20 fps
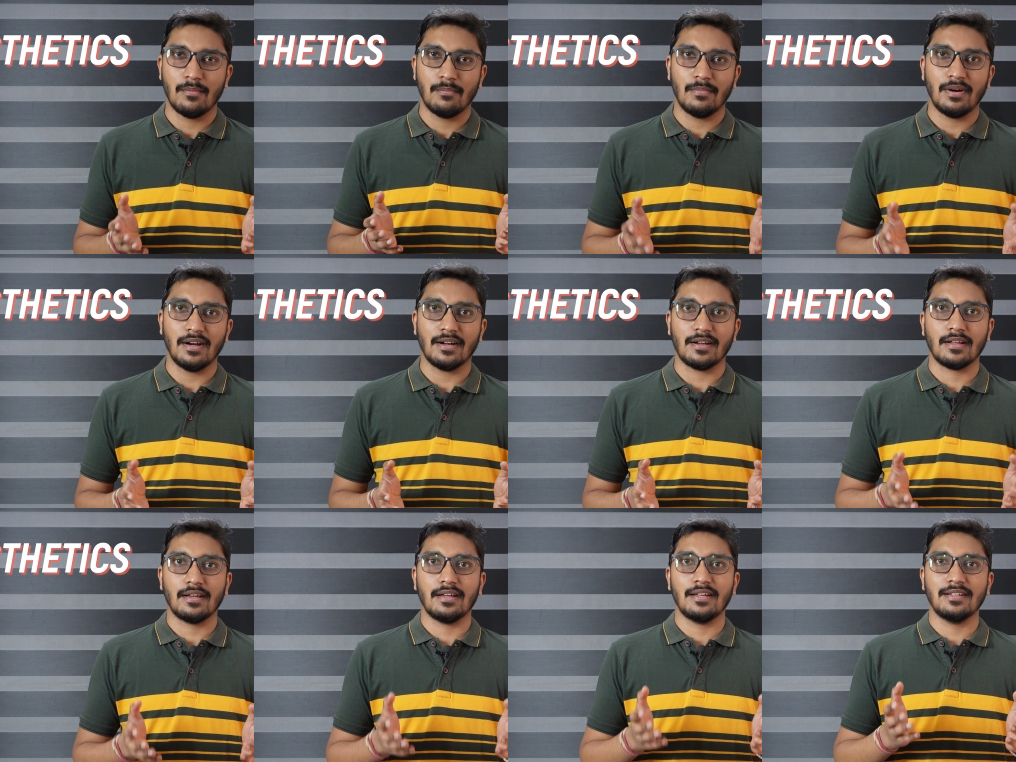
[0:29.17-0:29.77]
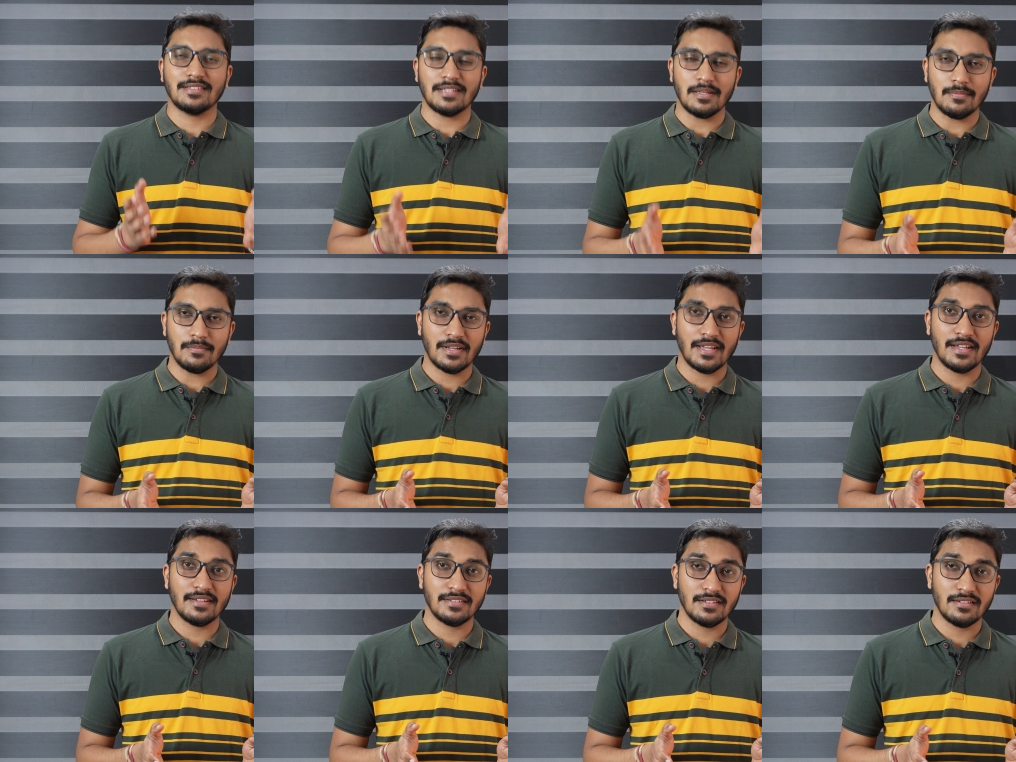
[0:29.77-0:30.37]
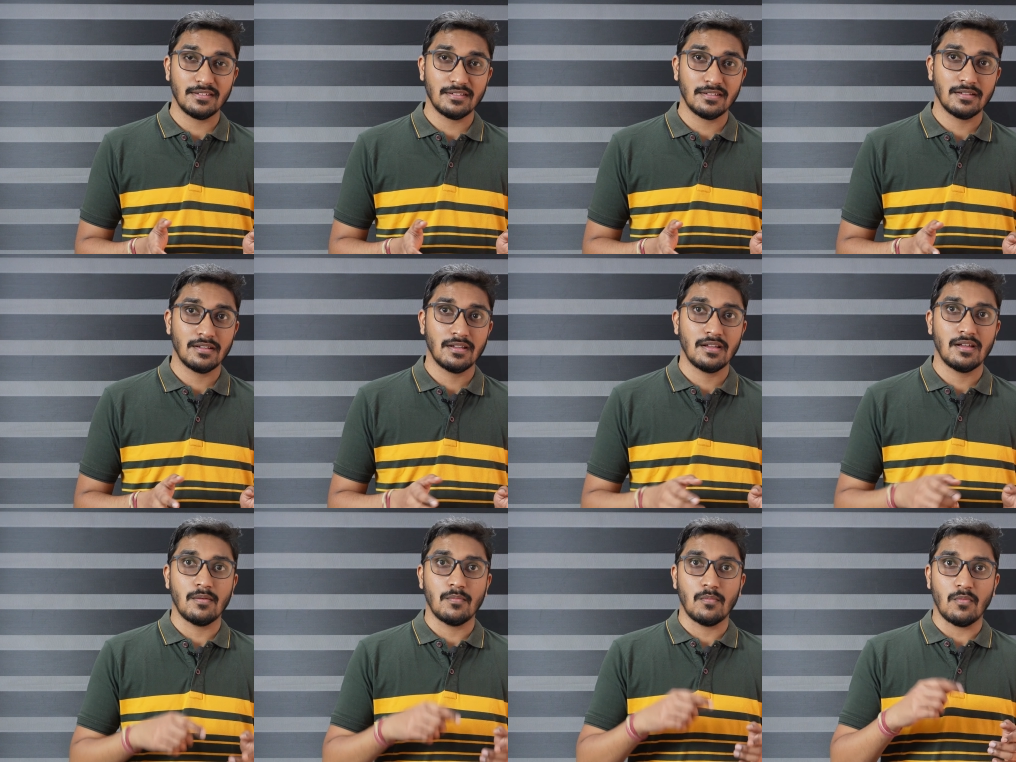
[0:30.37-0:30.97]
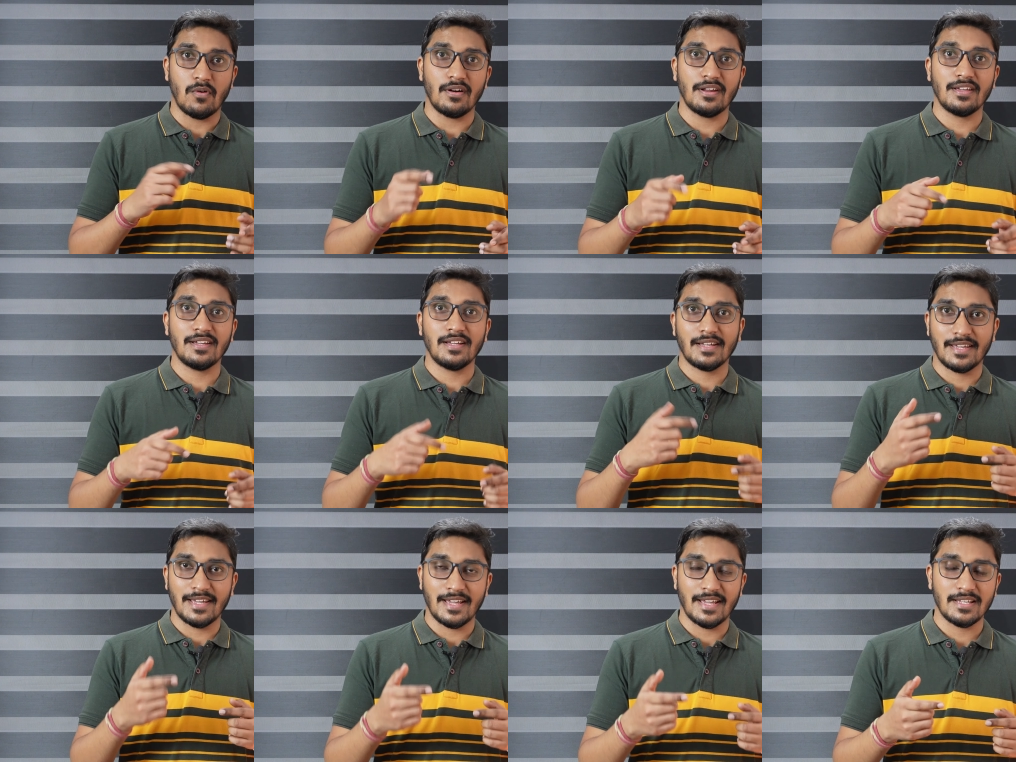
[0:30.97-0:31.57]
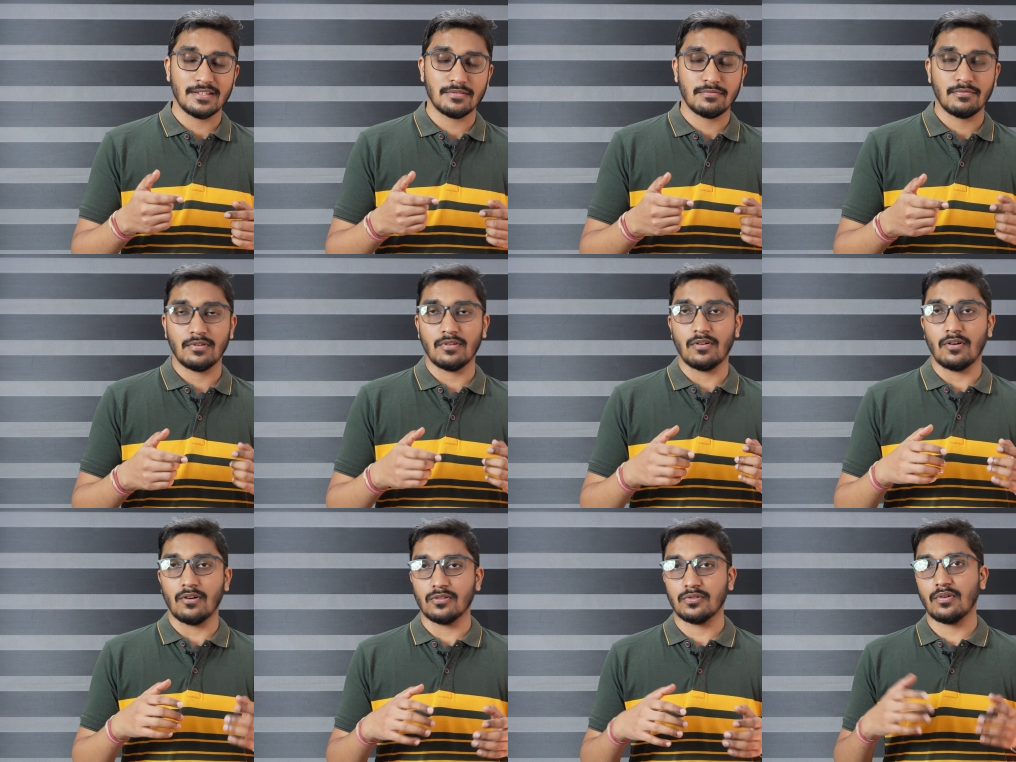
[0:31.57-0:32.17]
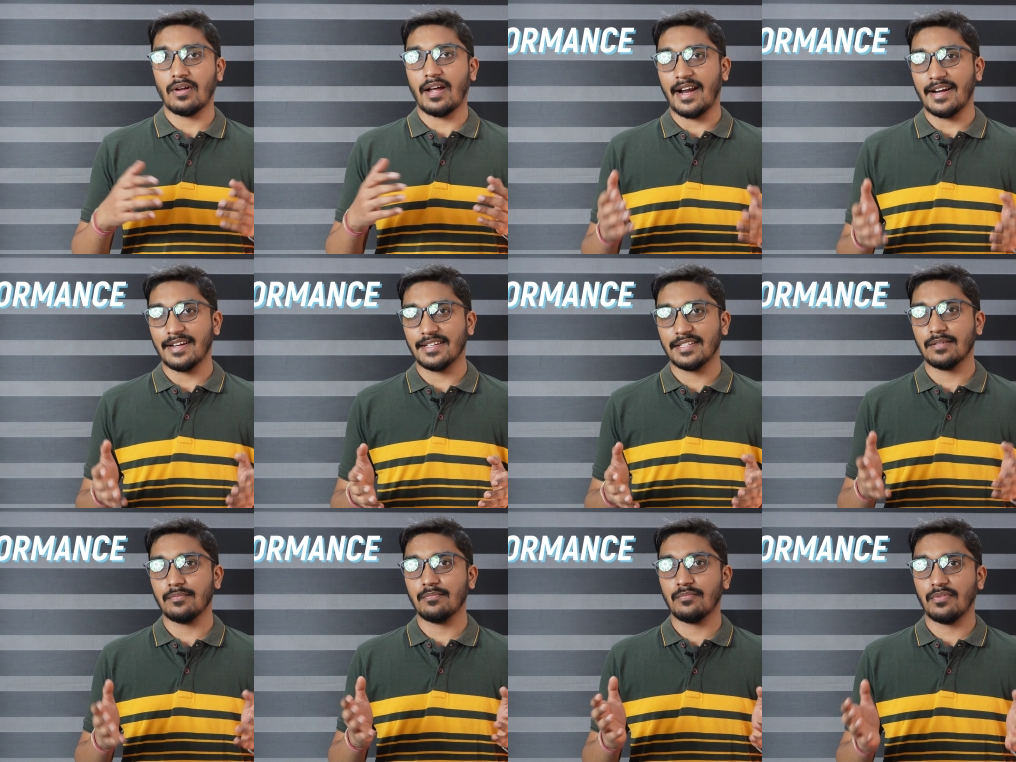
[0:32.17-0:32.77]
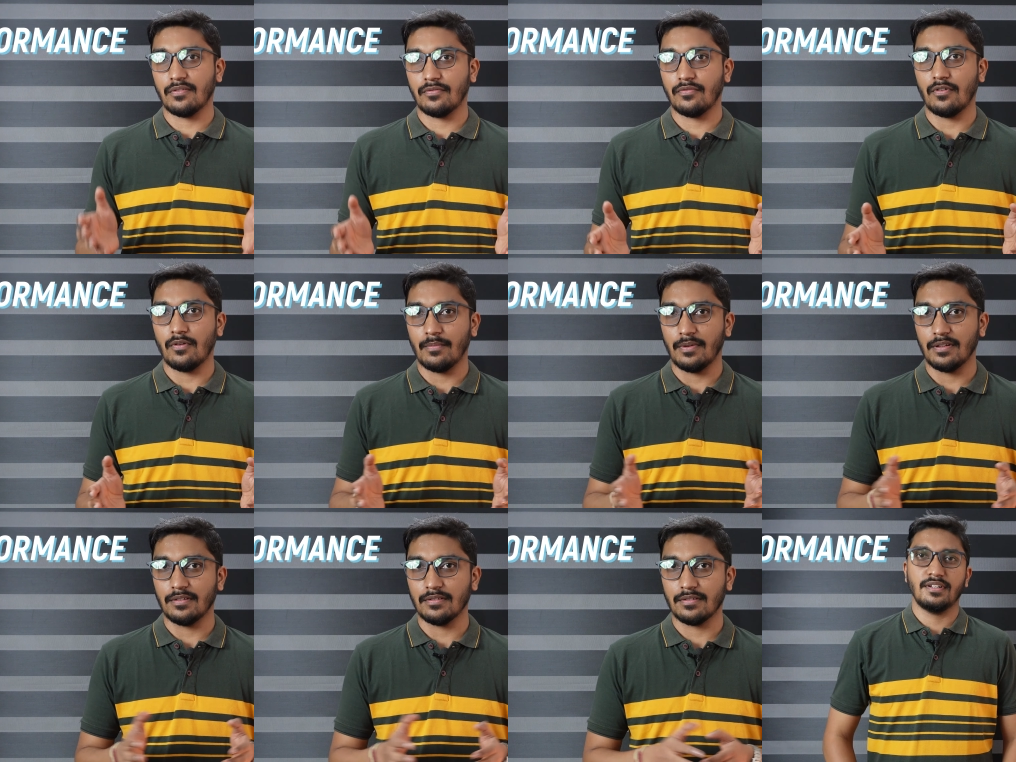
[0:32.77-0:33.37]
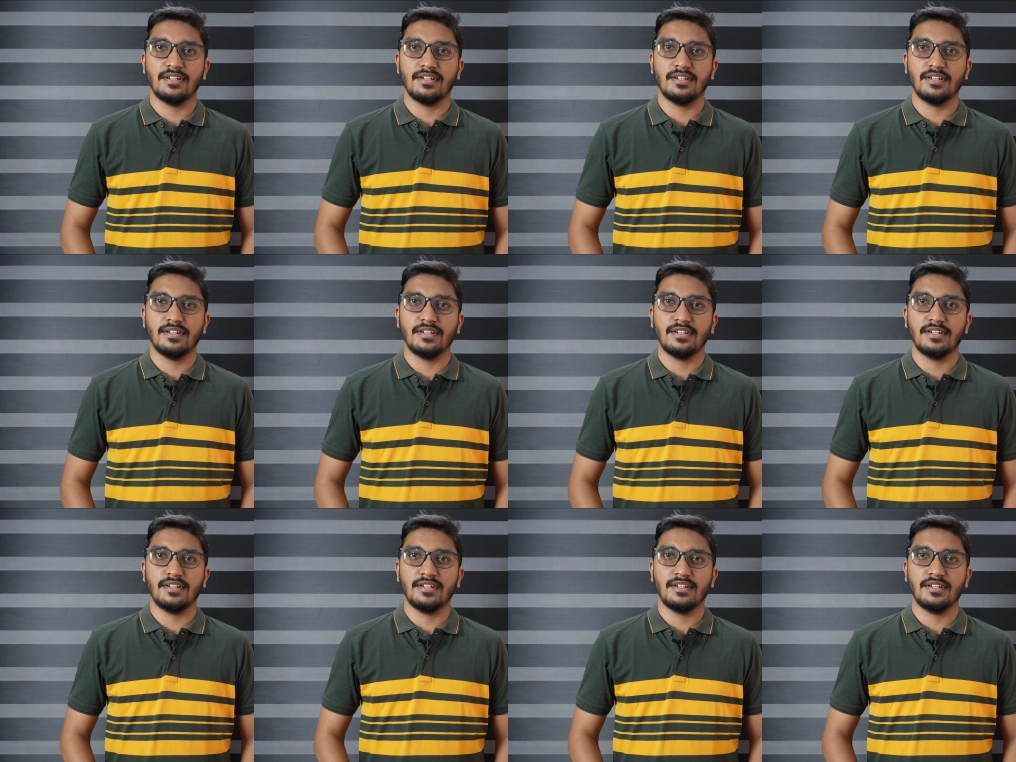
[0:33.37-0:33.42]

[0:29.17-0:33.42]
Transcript: But in some cases, modding a case will also add some performance.